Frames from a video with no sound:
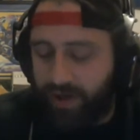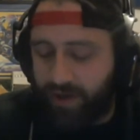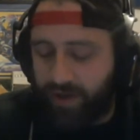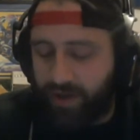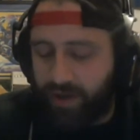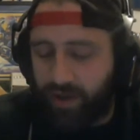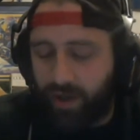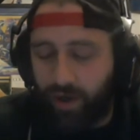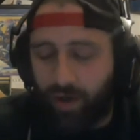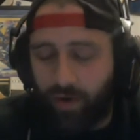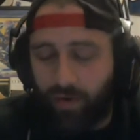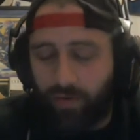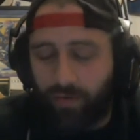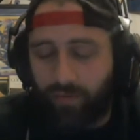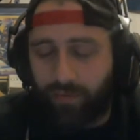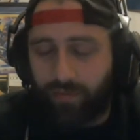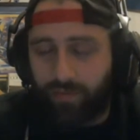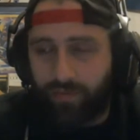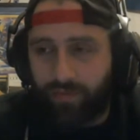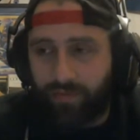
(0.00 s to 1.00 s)

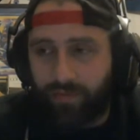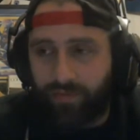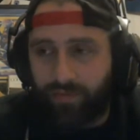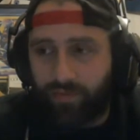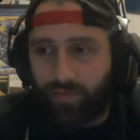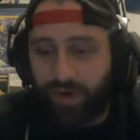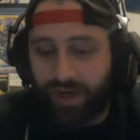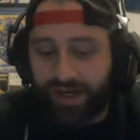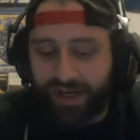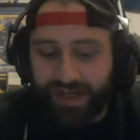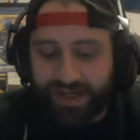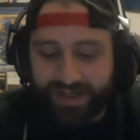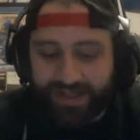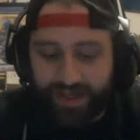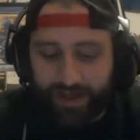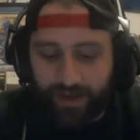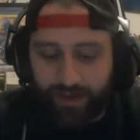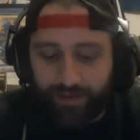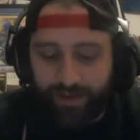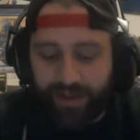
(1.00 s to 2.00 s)
when he gets
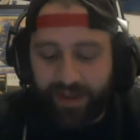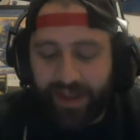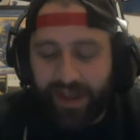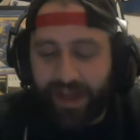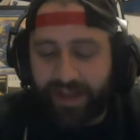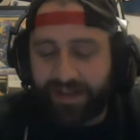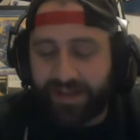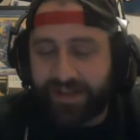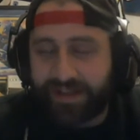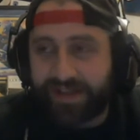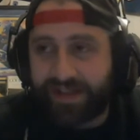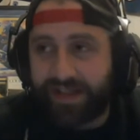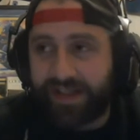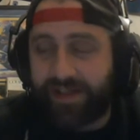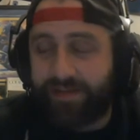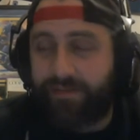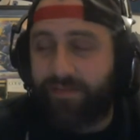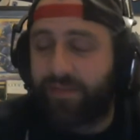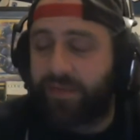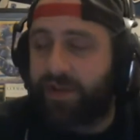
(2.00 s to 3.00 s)
healthy and this
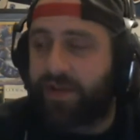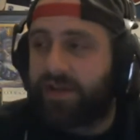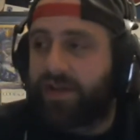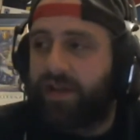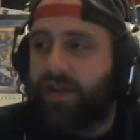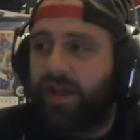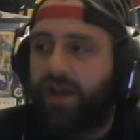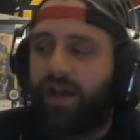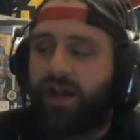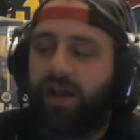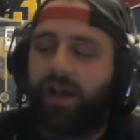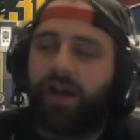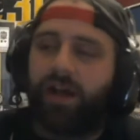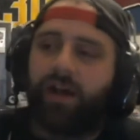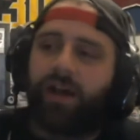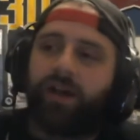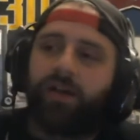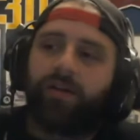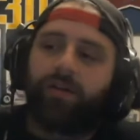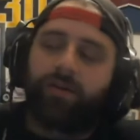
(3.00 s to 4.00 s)
team,
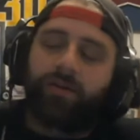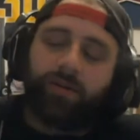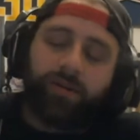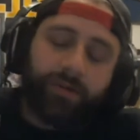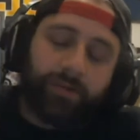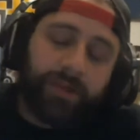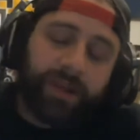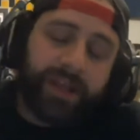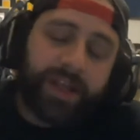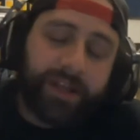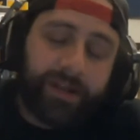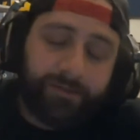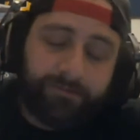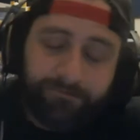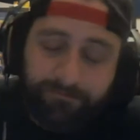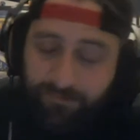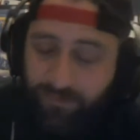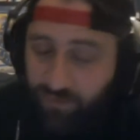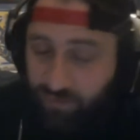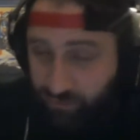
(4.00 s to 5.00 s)

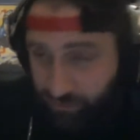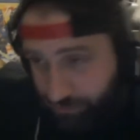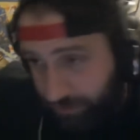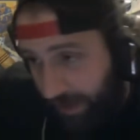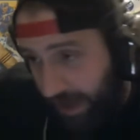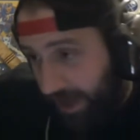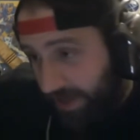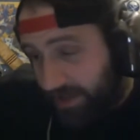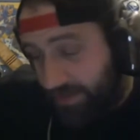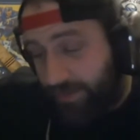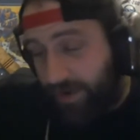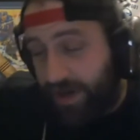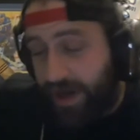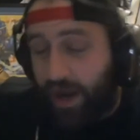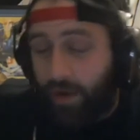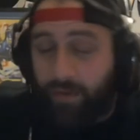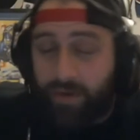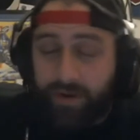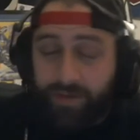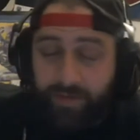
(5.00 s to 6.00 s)
as of right
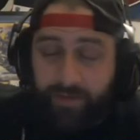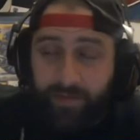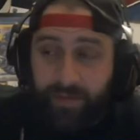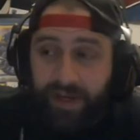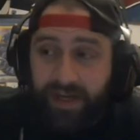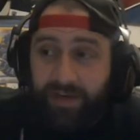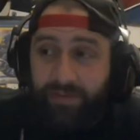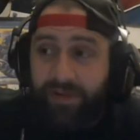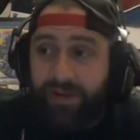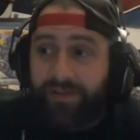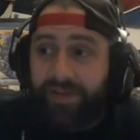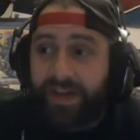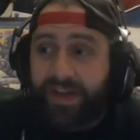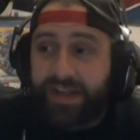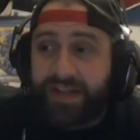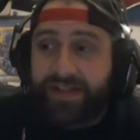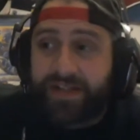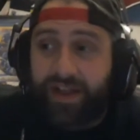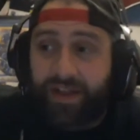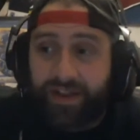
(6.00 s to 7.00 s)
now, we're made to believe that
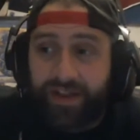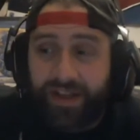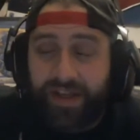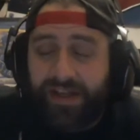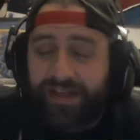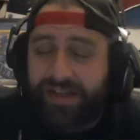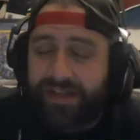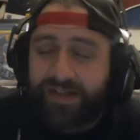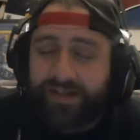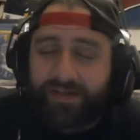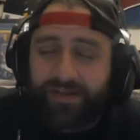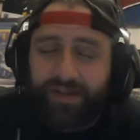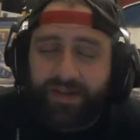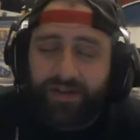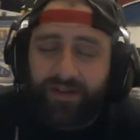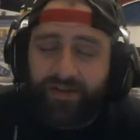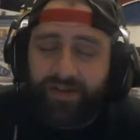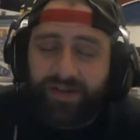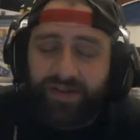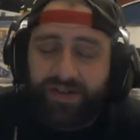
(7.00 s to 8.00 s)
he is healthy.
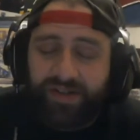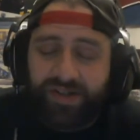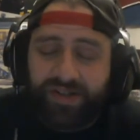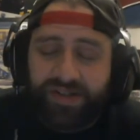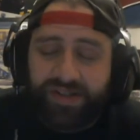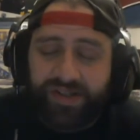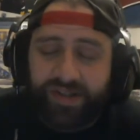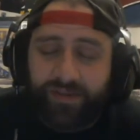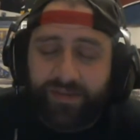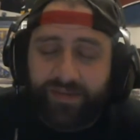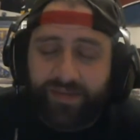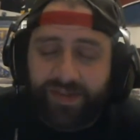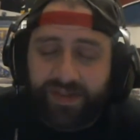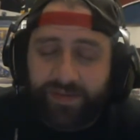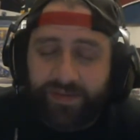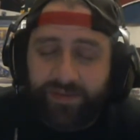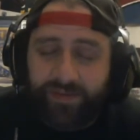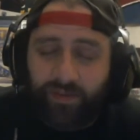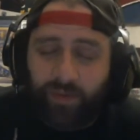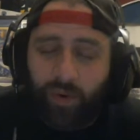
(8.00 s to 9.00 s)
There's just something
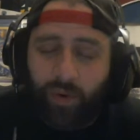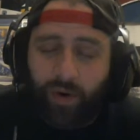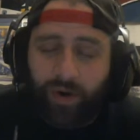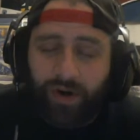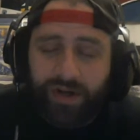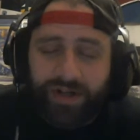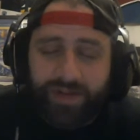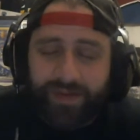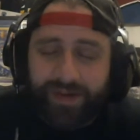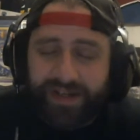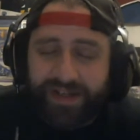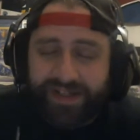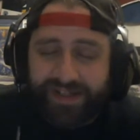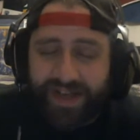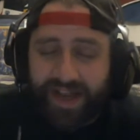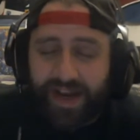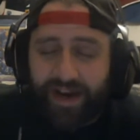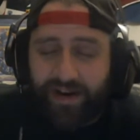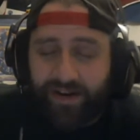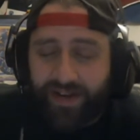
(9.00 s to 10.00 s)
more to be
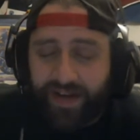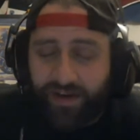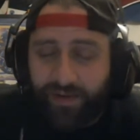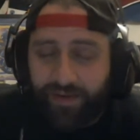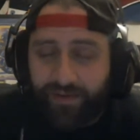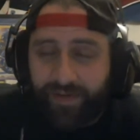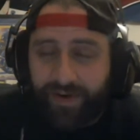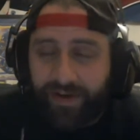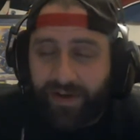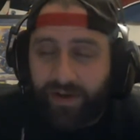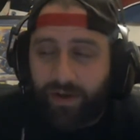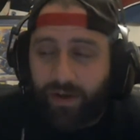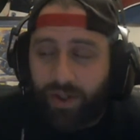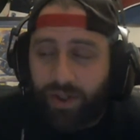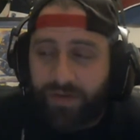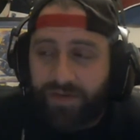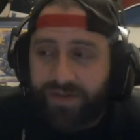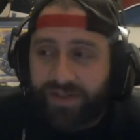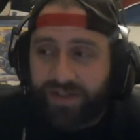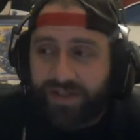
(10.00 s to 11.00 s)
desired there with Victor
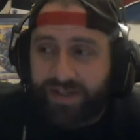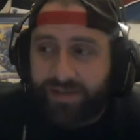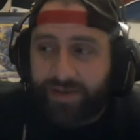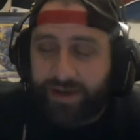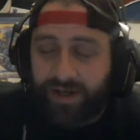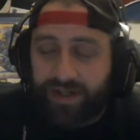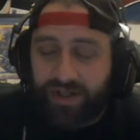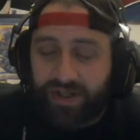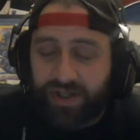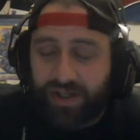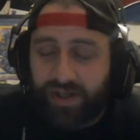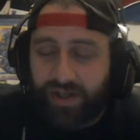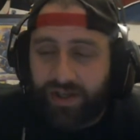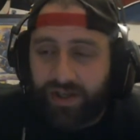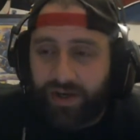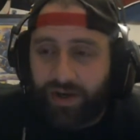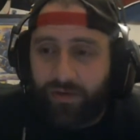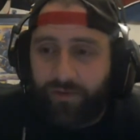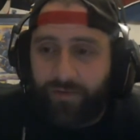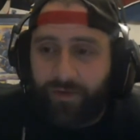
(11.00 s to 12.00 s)
Olofsson, especially,
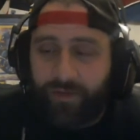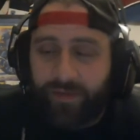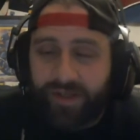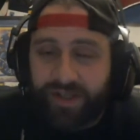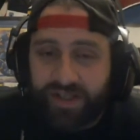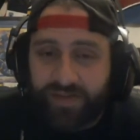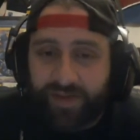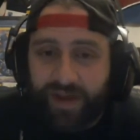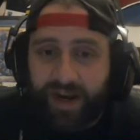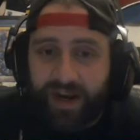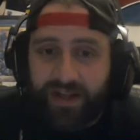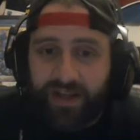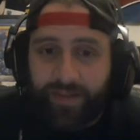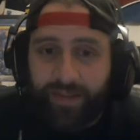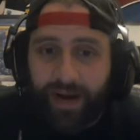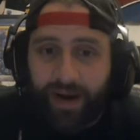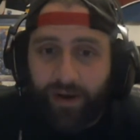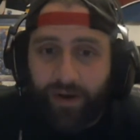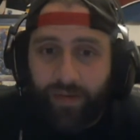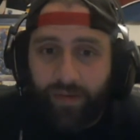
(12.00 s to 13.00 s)
from his spot on the
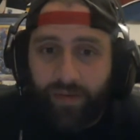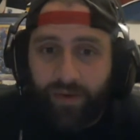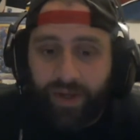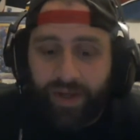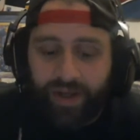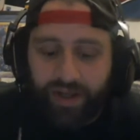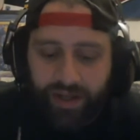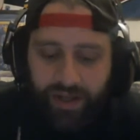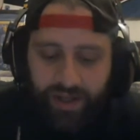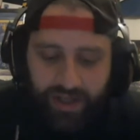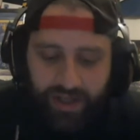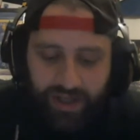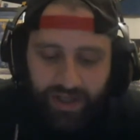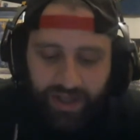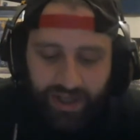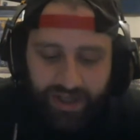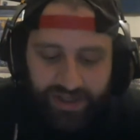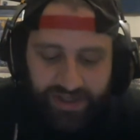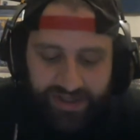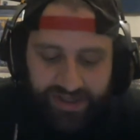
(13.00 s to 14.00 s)
power play.
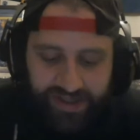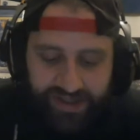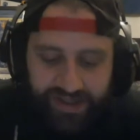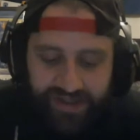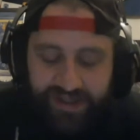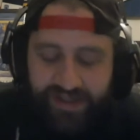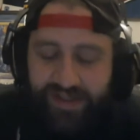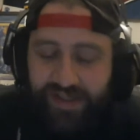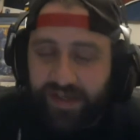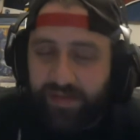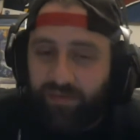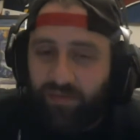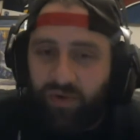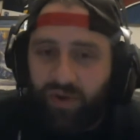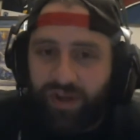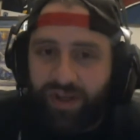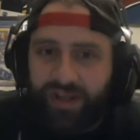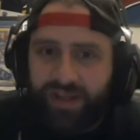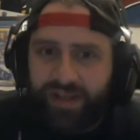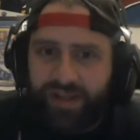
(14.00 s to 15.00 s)
He just doesn't seem
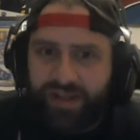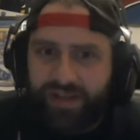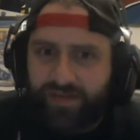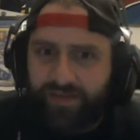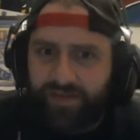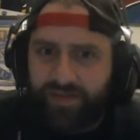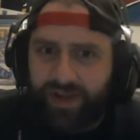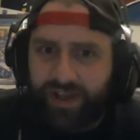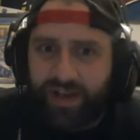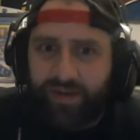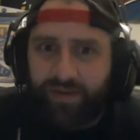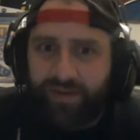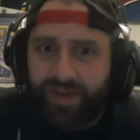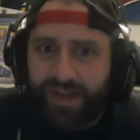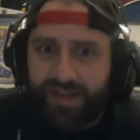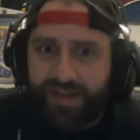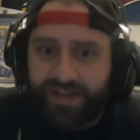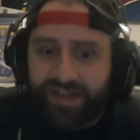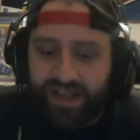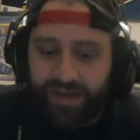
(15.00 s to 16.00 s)
like he's playing with
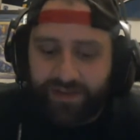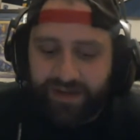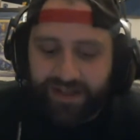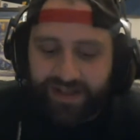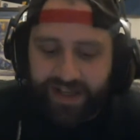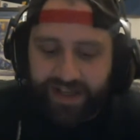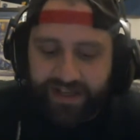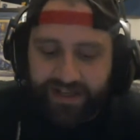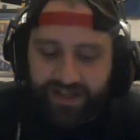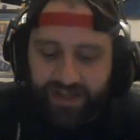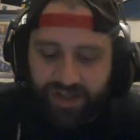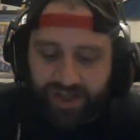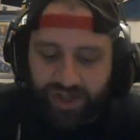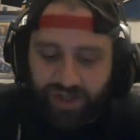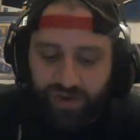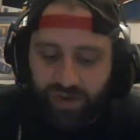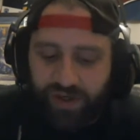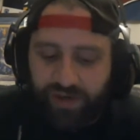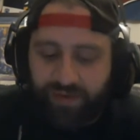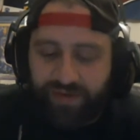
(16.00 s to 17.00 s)
that same intensity,
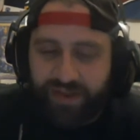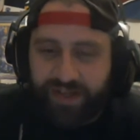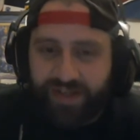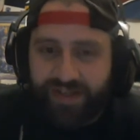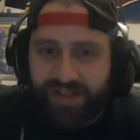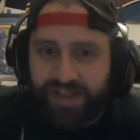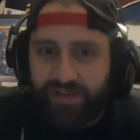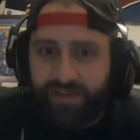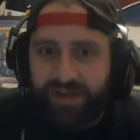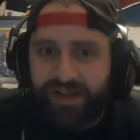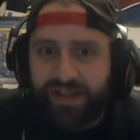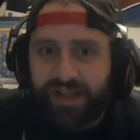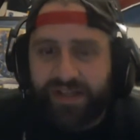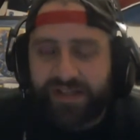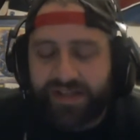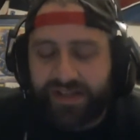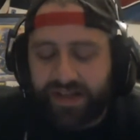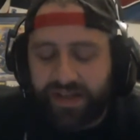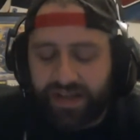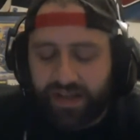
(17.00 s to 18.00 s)
shooting with that same
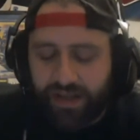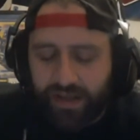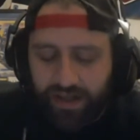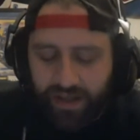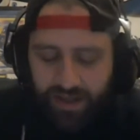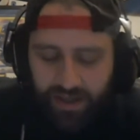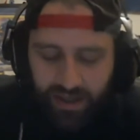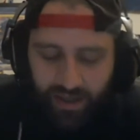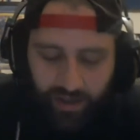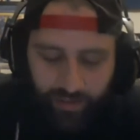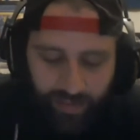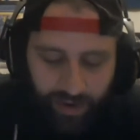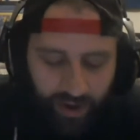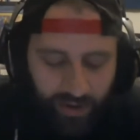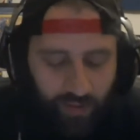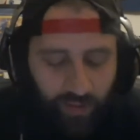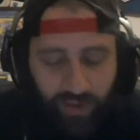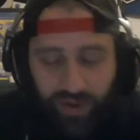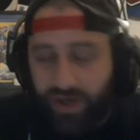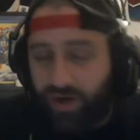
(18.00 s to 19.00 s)
intensity.
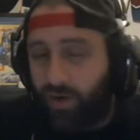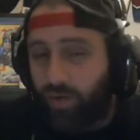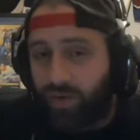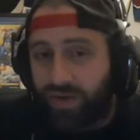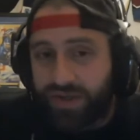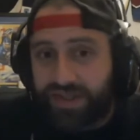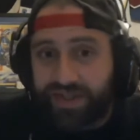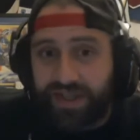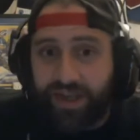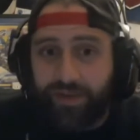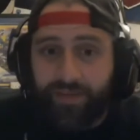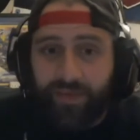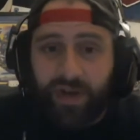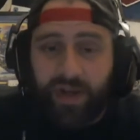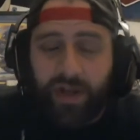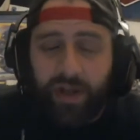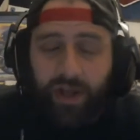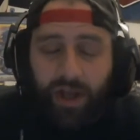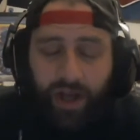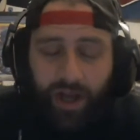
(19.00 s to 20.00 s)
But, we'll see.
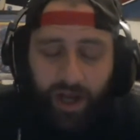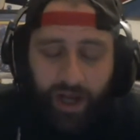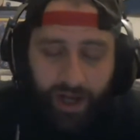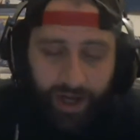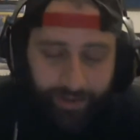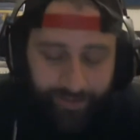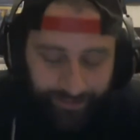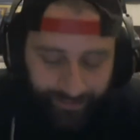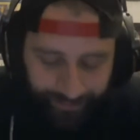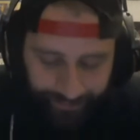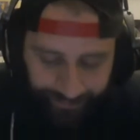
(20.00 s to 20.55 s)
Another